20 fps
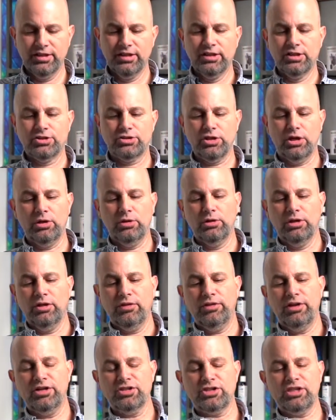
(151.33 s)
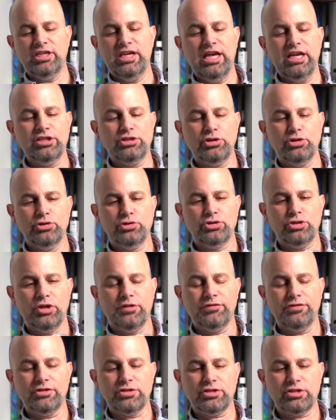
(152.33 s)
So there's the Azoo
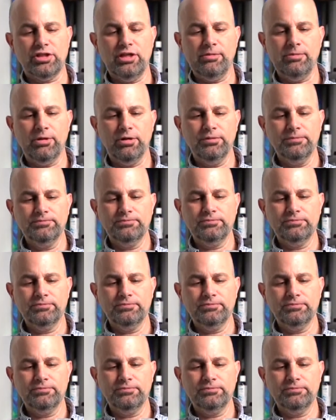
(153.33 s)
Surface Skimmer,